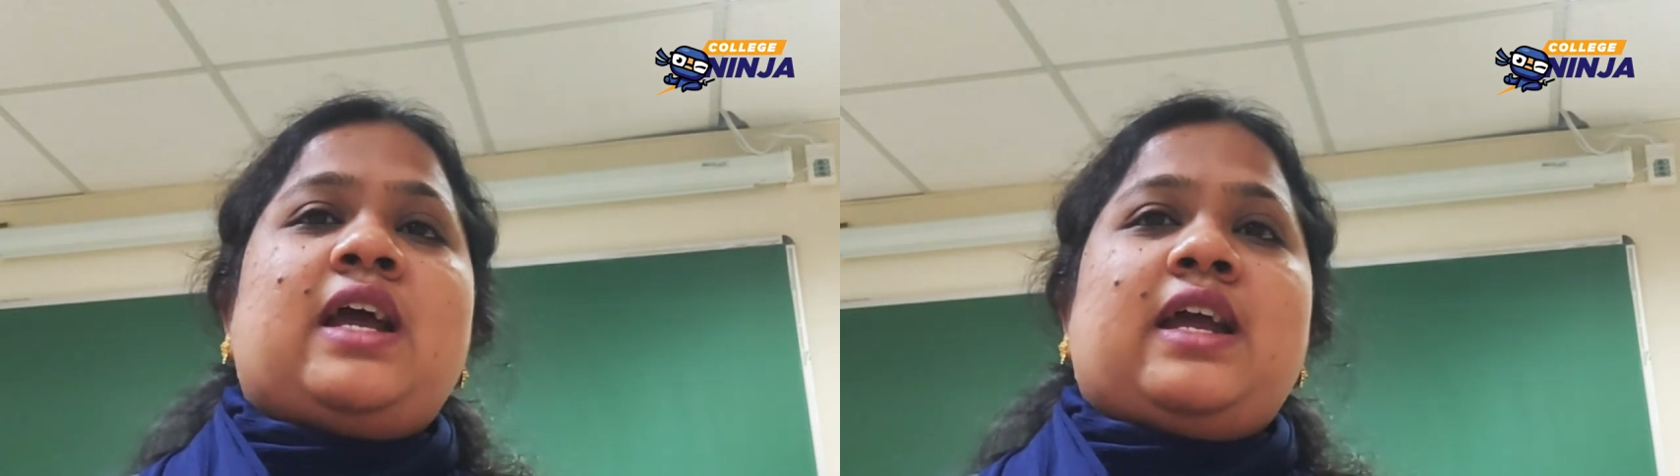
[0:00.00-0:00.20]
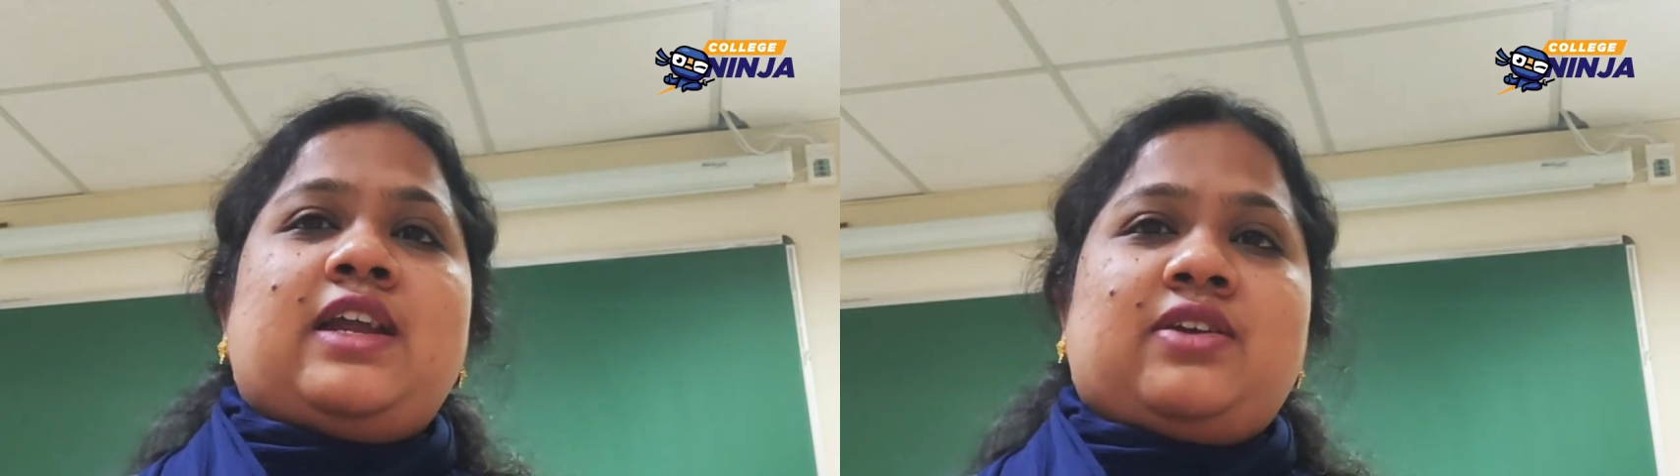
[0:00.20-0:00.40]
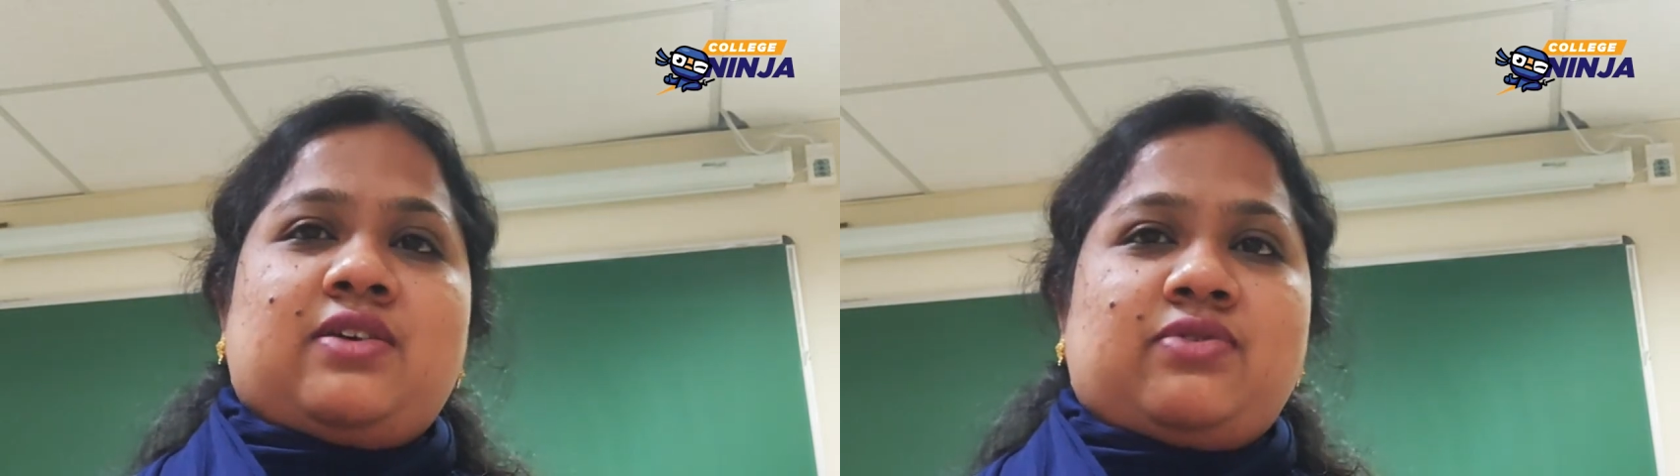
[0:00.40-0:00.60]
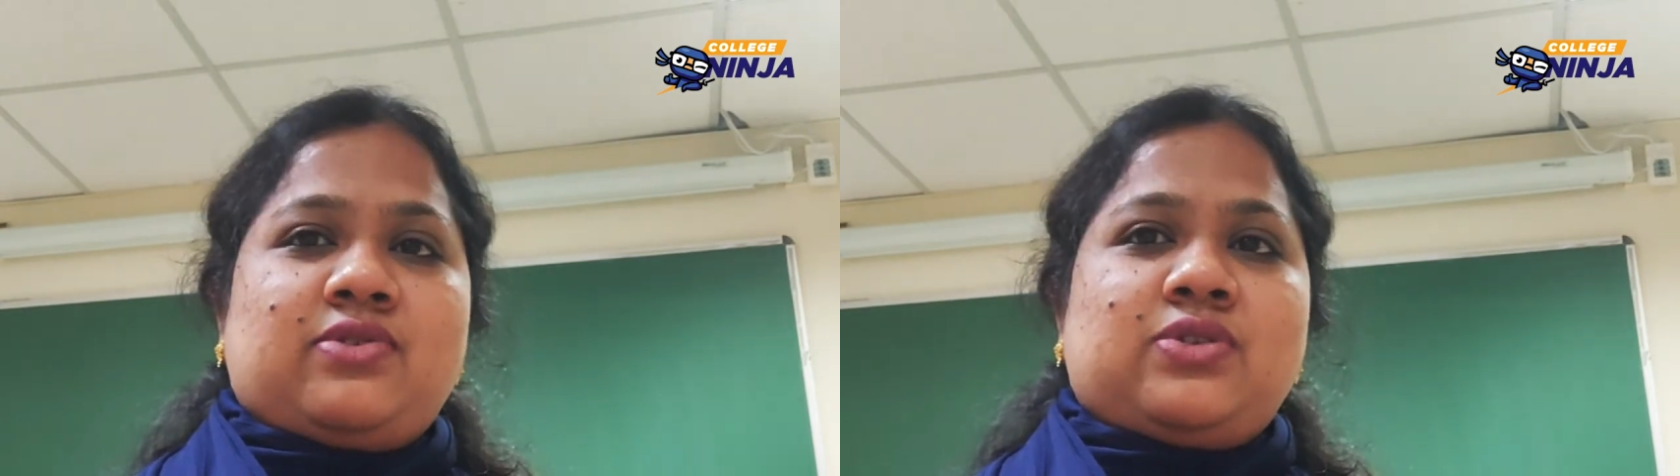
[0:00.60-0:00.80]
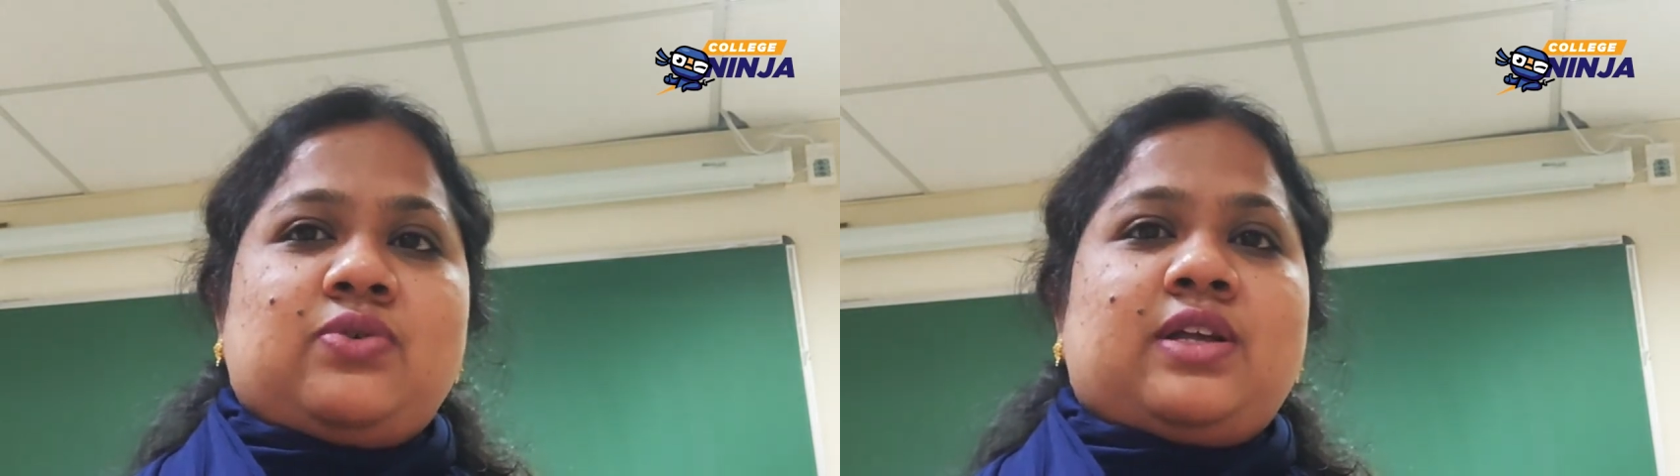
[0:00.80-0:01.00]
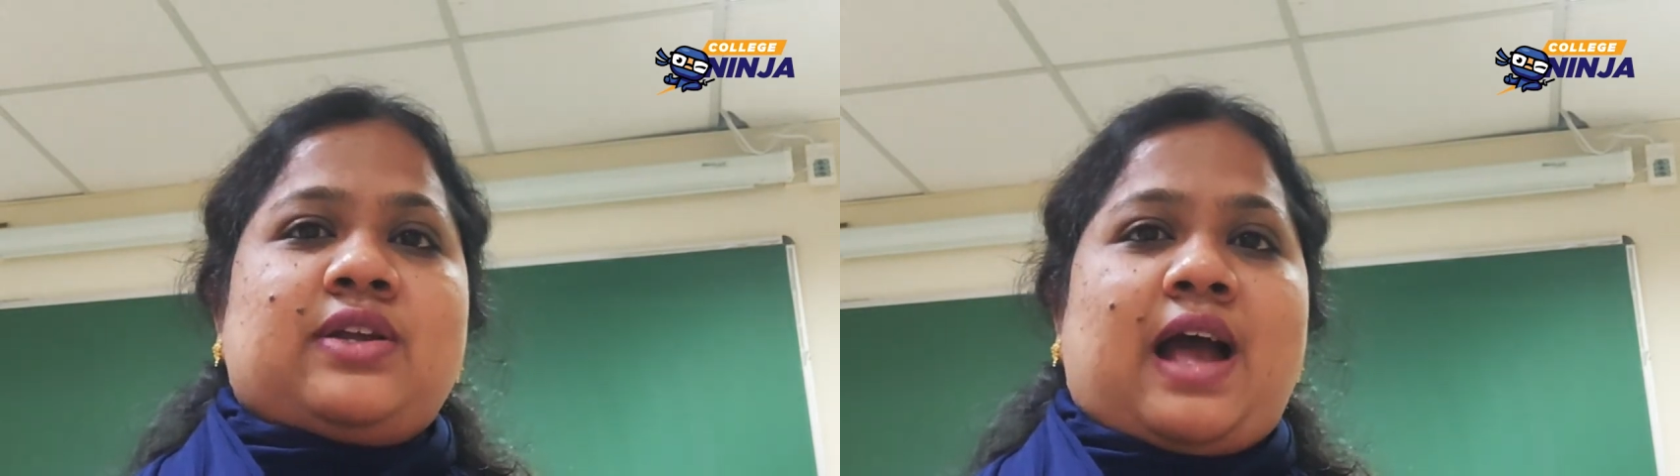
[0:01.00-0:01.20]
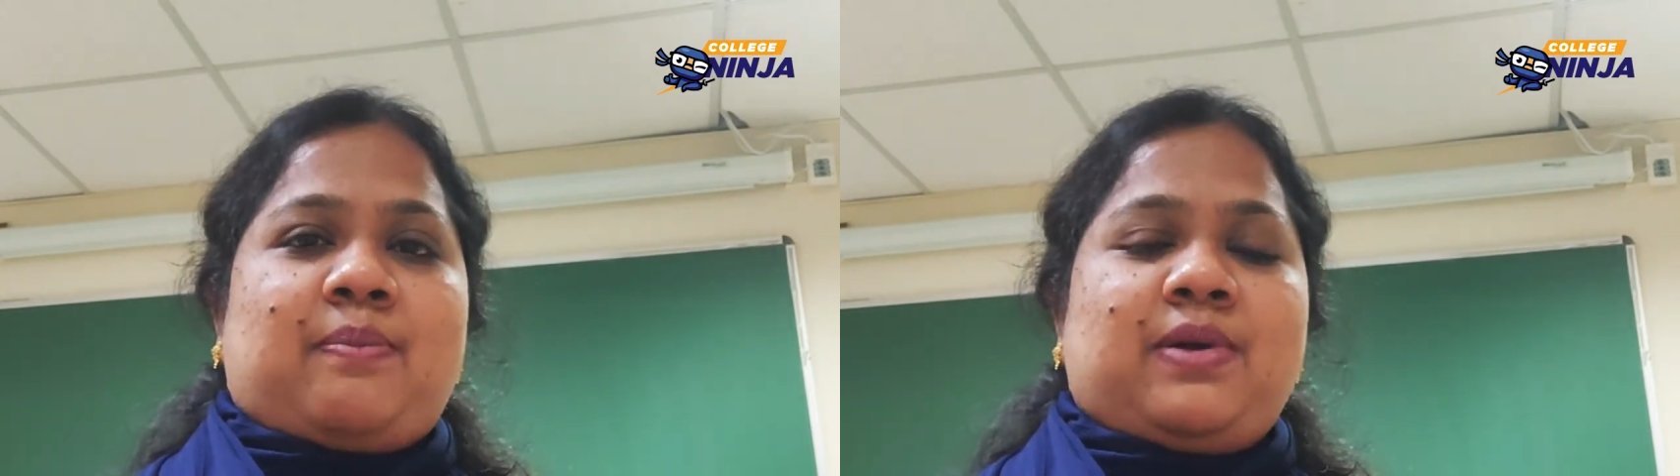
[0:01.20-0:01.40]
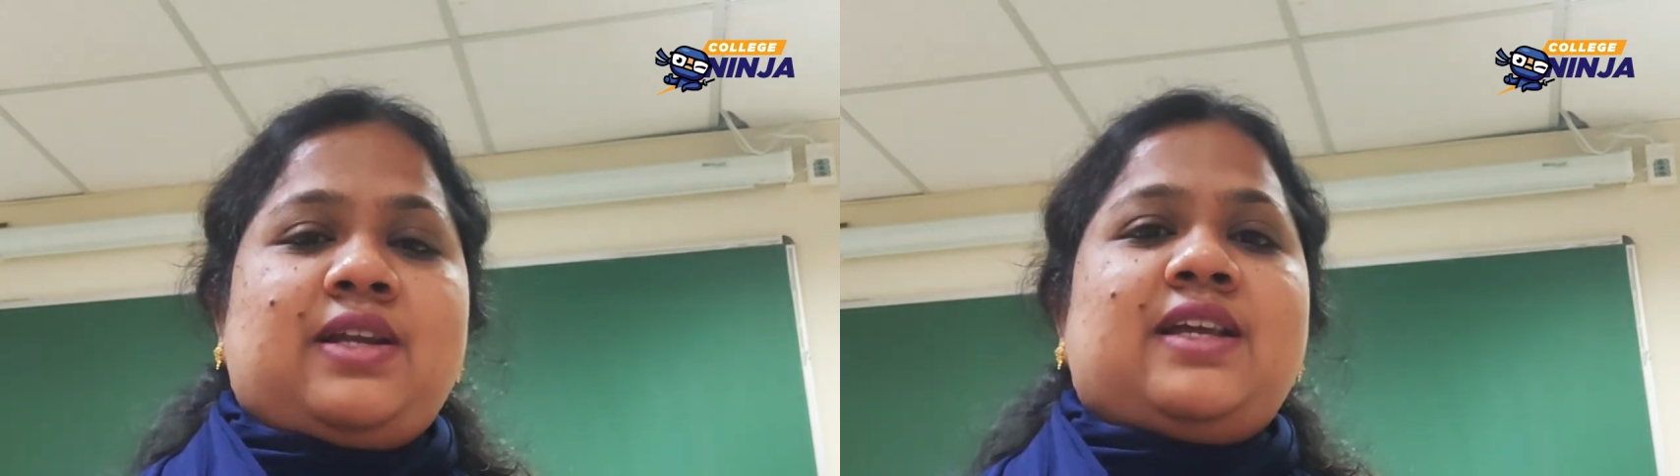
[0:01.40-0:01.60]
It refers to the
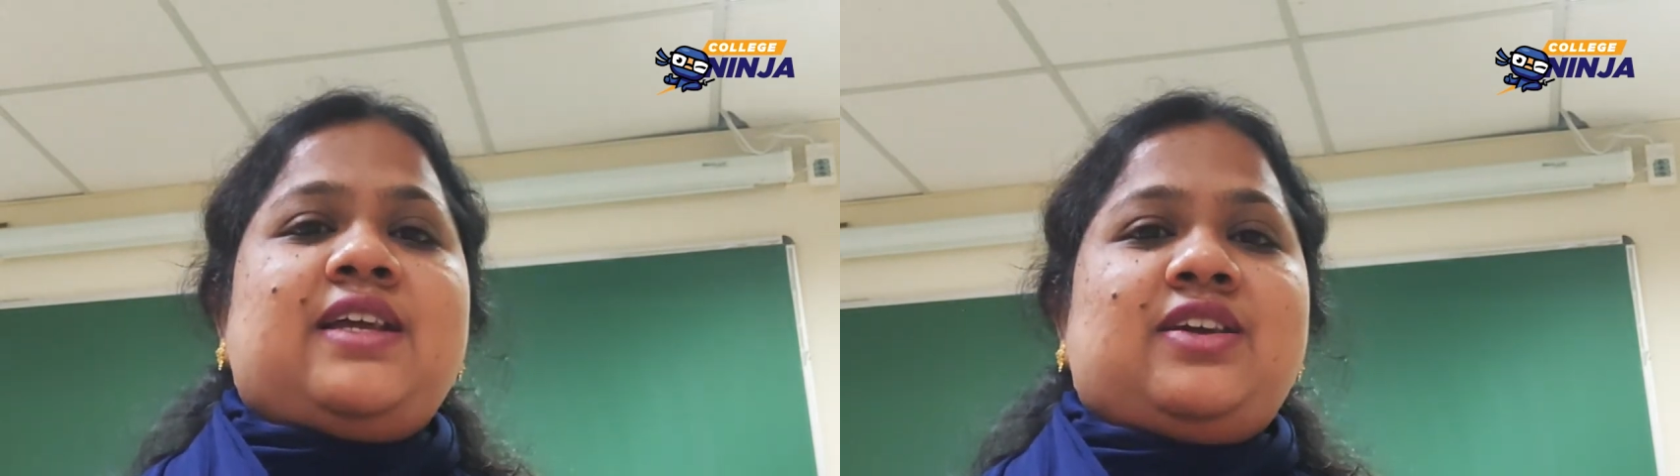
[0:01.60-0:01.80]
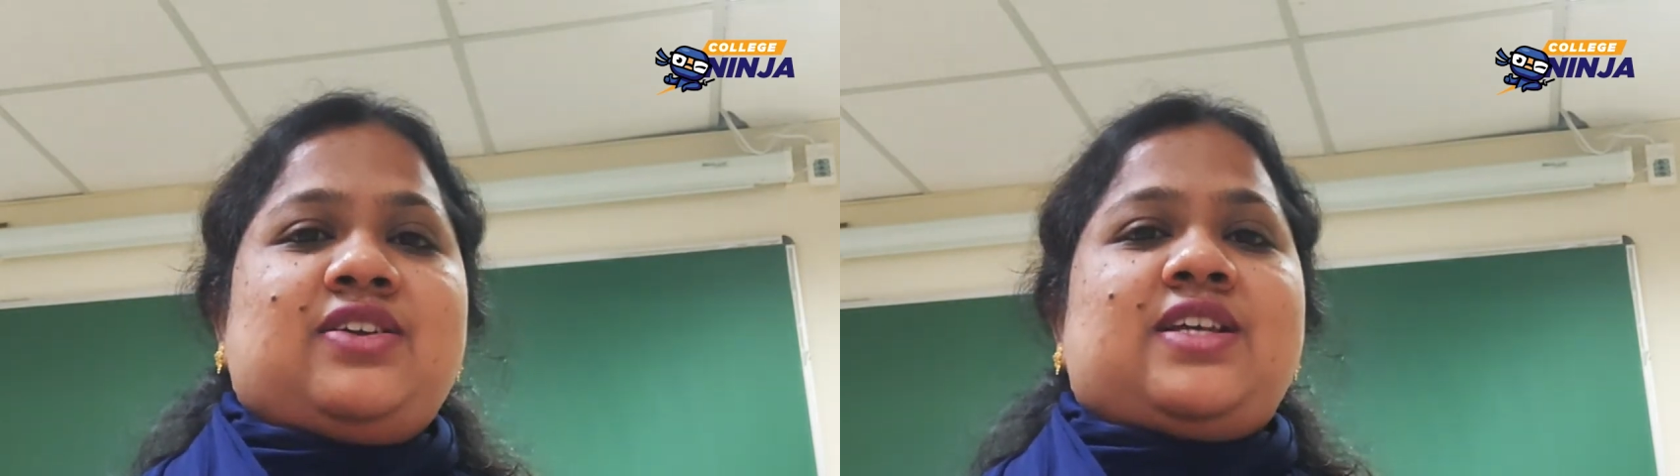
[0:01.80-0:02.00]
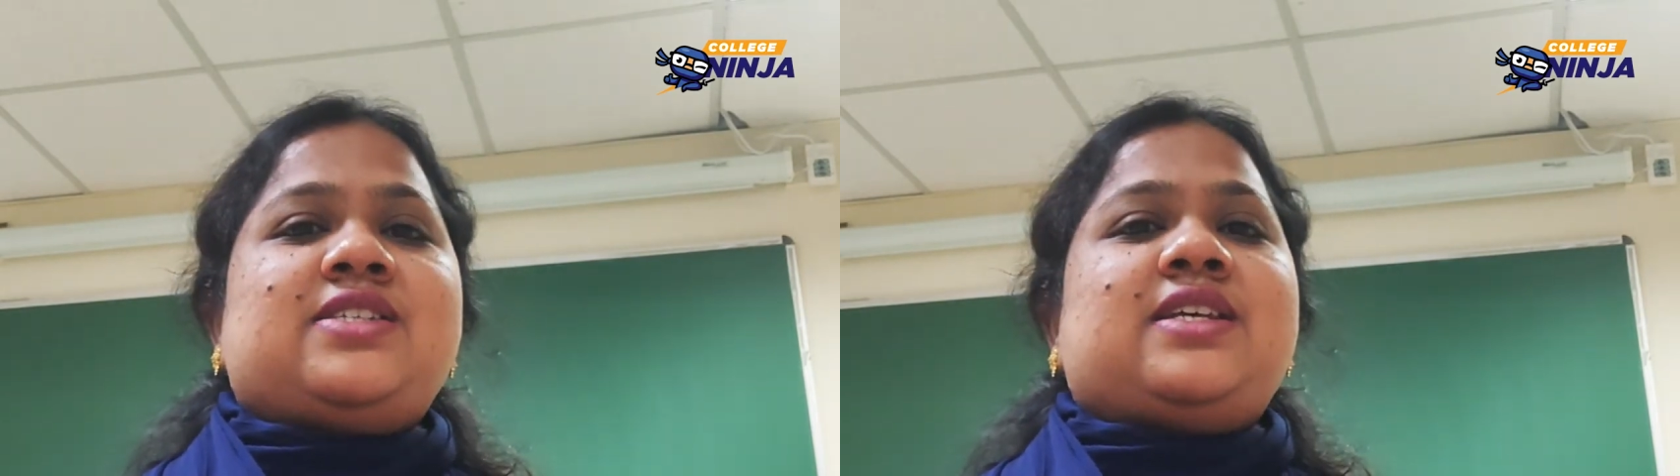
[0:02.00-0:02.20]
rapid increase